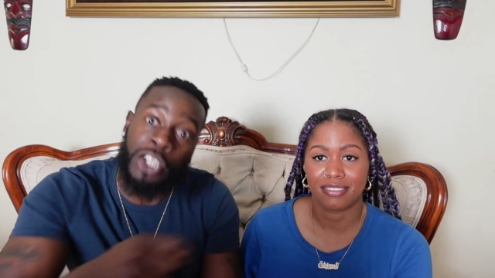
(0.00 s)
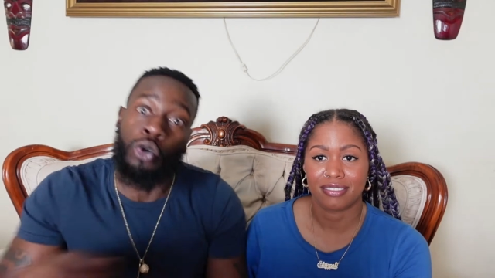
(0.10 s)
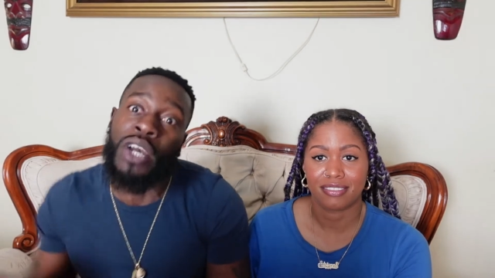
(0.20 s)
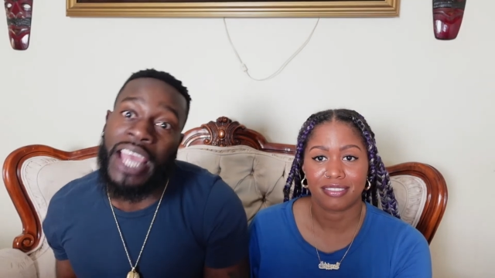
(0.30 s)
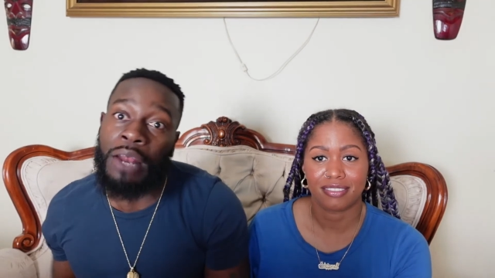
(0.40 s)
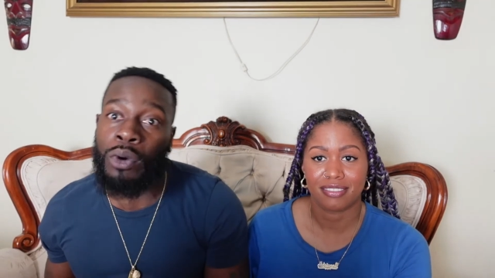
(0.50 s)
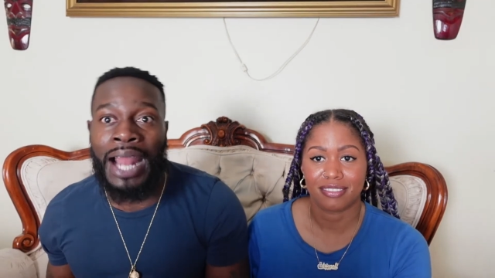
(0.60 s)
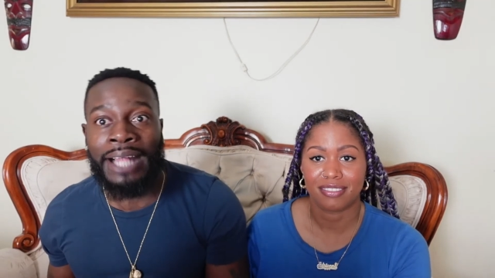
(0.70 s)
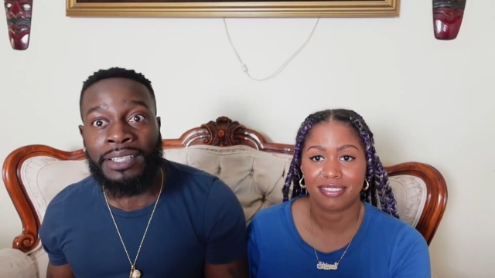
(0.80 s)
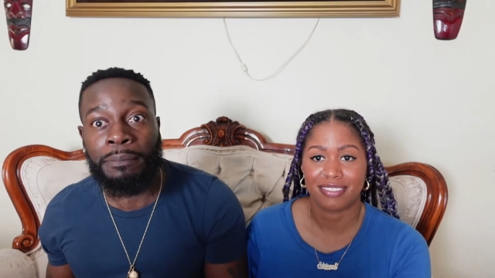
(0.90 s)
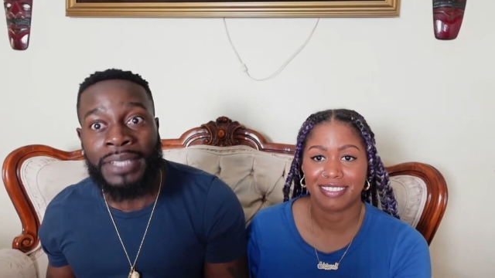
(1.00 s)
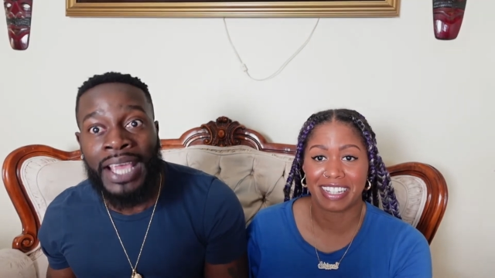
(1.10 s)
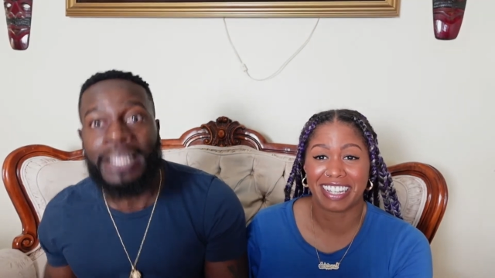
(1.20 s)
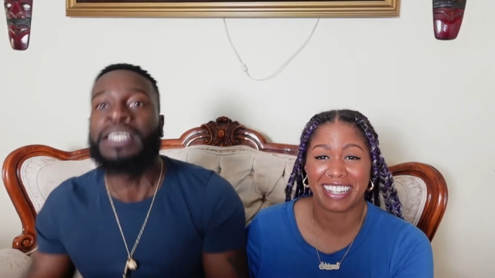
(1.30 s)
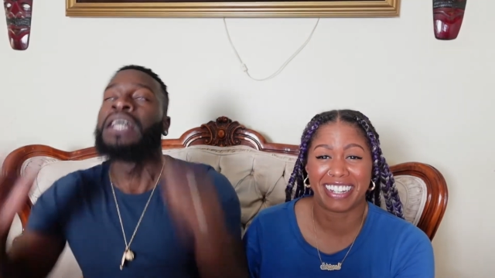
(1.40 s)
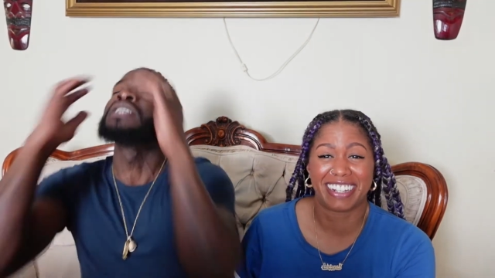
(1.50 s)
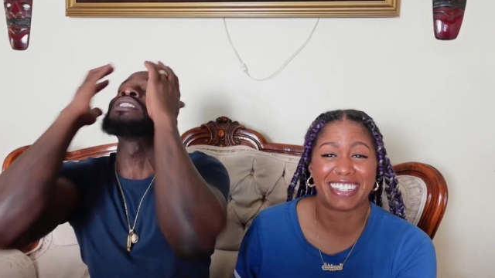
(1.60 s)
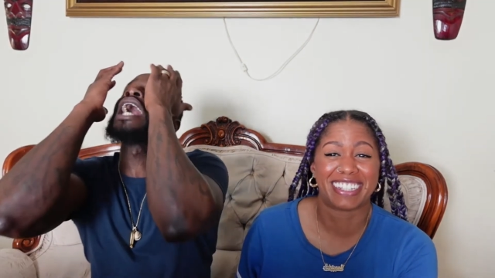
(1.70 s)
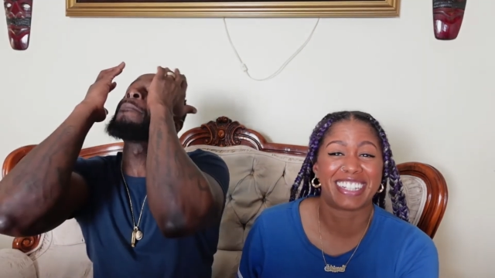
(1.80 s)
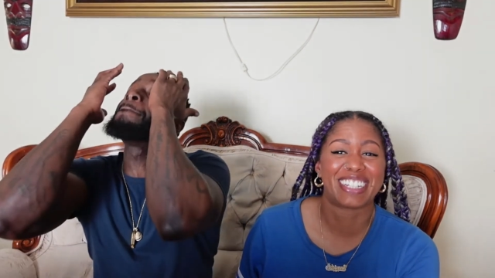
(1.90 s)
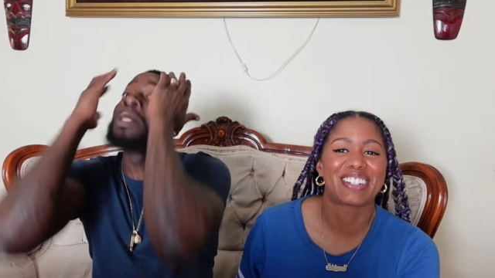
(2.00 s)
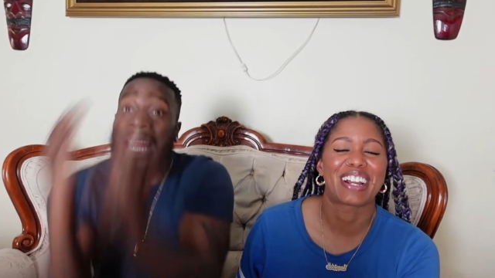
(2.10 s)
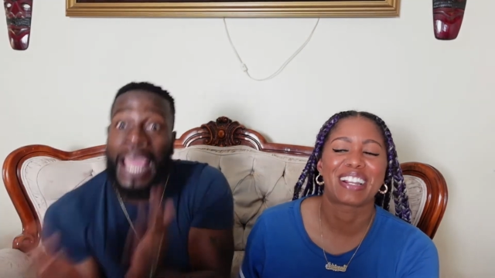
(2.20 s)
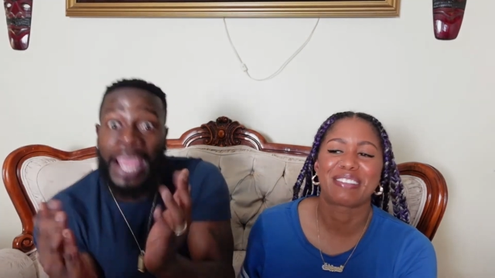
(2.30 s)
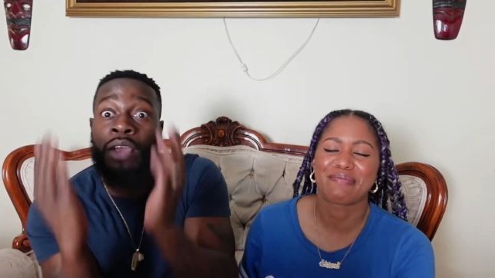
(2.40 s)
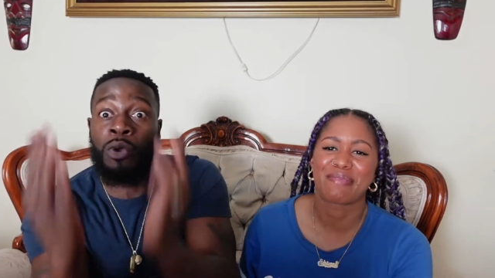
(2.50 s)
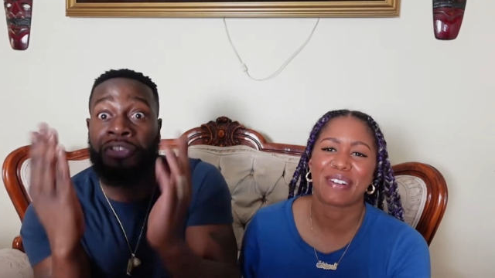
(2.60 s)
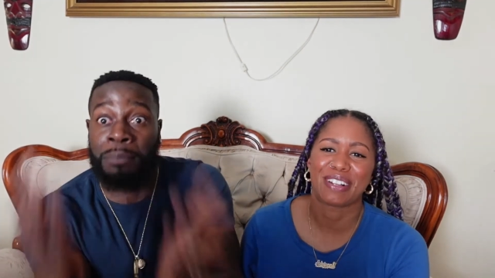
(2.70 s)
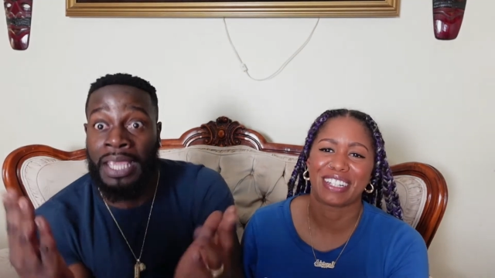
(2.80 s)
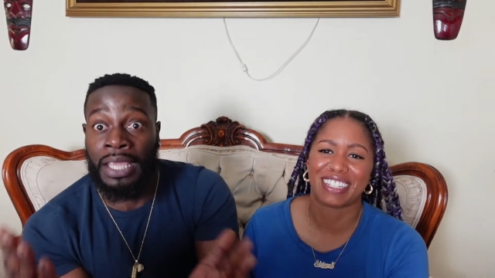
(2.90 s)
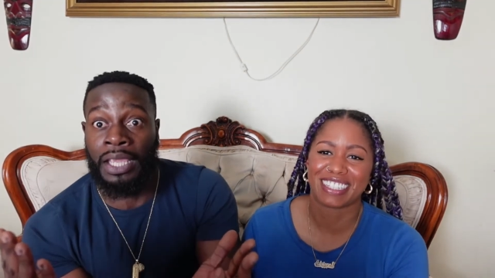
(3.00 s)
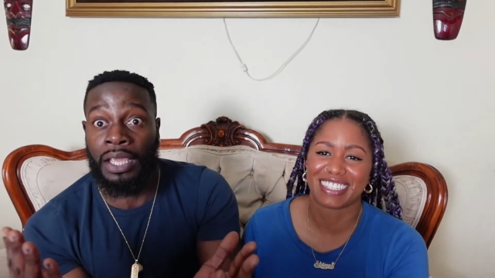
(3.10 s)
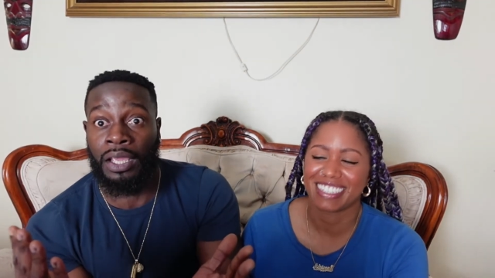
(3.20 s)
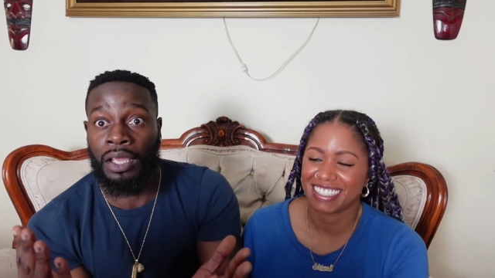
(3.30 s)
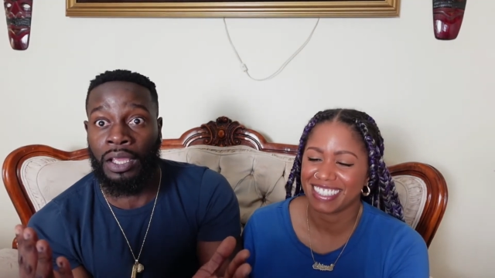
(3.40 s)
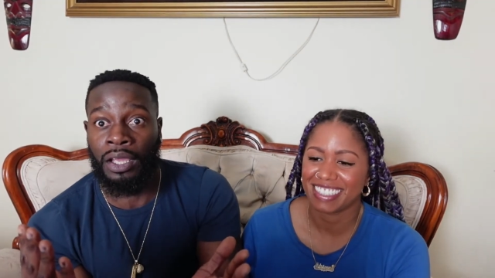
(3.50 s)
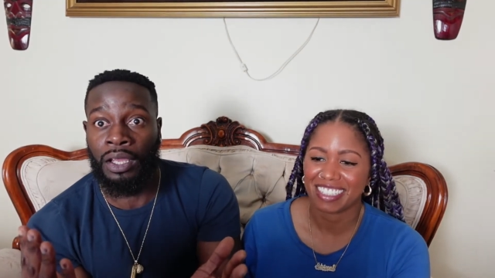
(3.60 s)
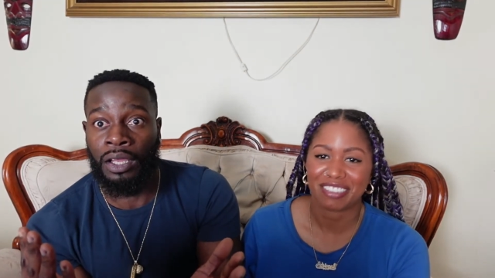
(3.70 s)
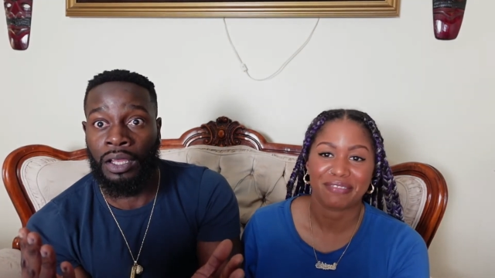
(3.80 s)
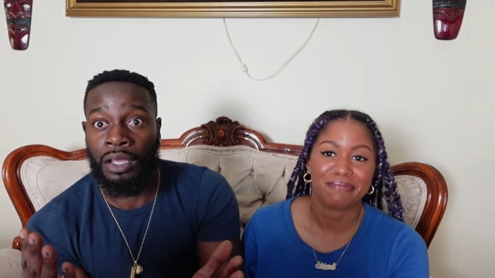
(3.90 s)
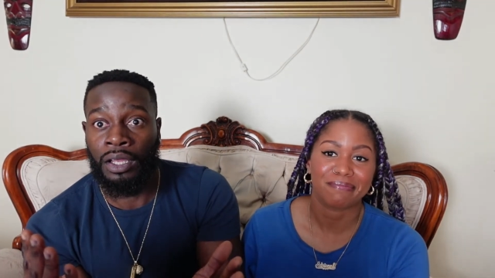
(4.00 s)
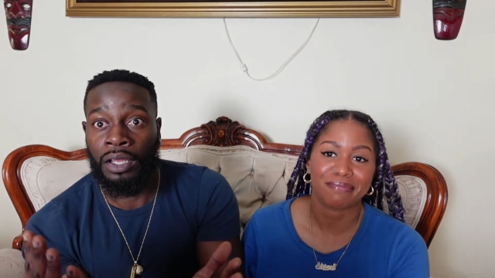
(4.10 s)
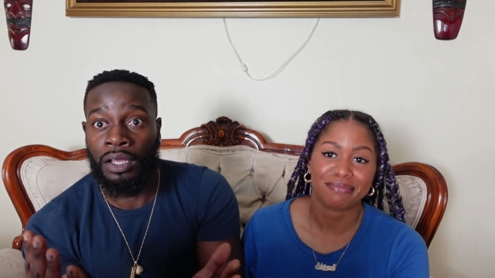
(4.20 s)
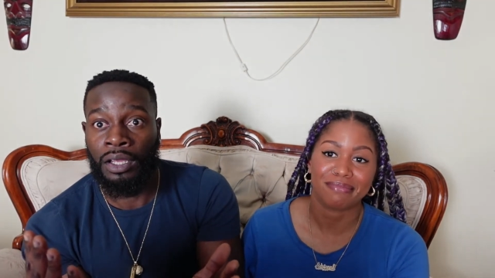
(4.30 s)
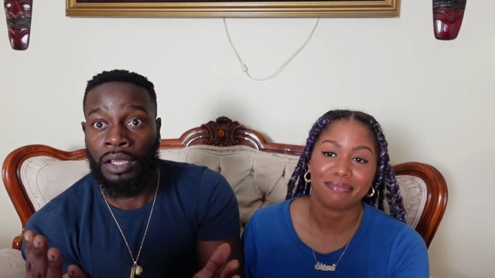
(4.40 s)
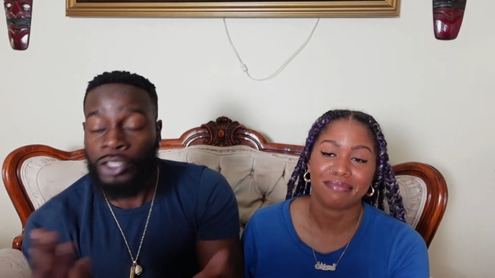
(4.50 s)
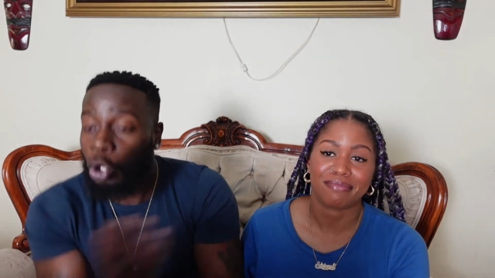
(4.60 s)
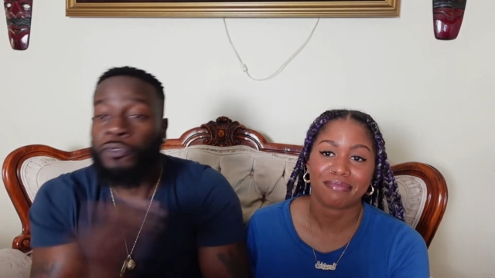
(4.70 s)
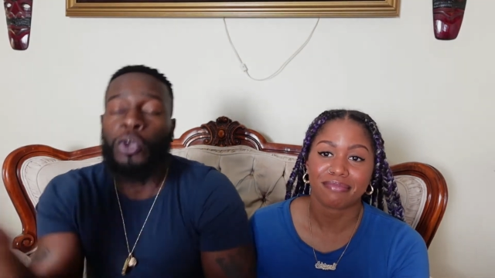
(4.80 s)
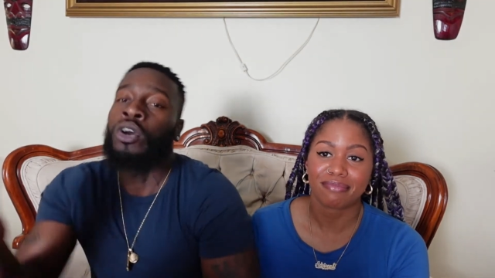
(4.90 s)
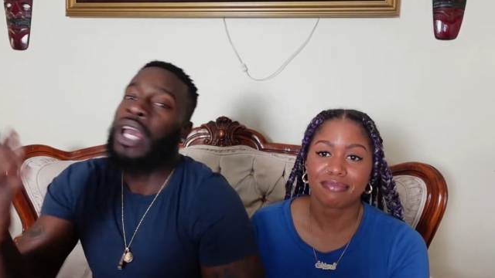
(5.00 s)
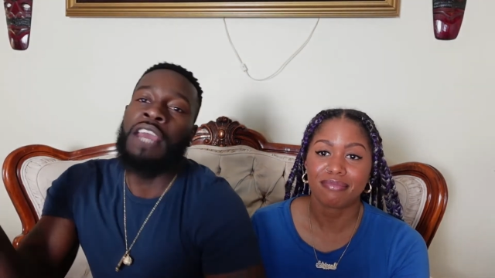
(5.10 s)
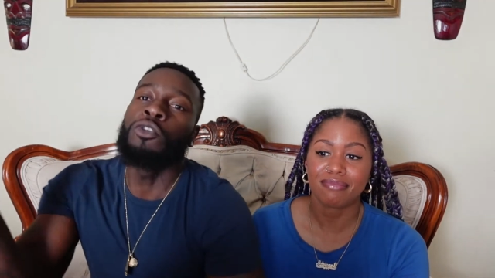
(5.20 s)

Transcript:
Speaker 1: again without them kids. Stop playing with me. So if you